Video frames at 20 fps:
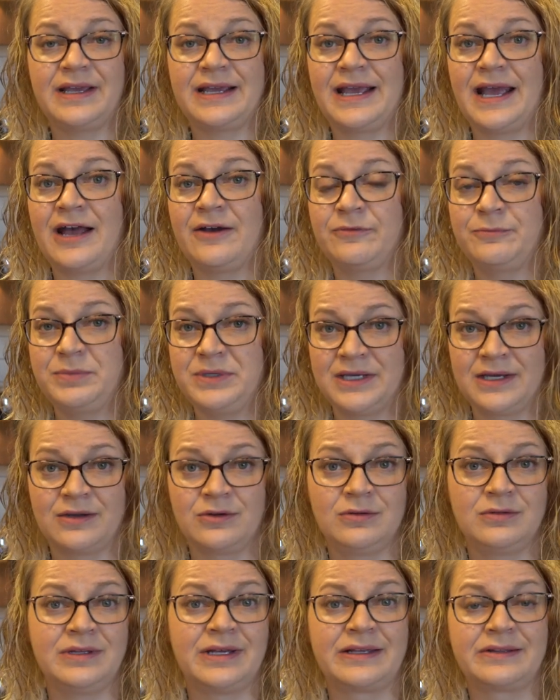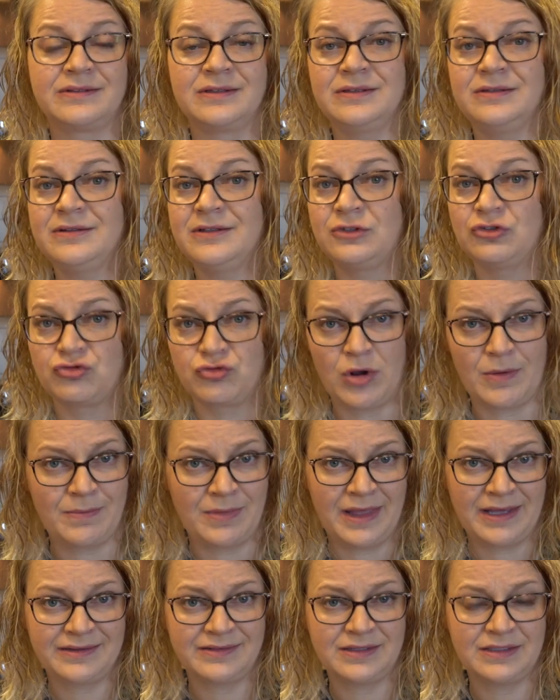They have piano lessons and
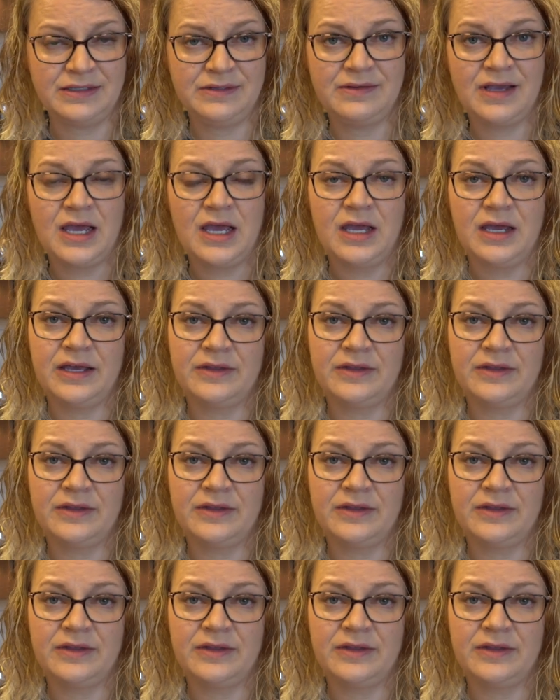drum lessons,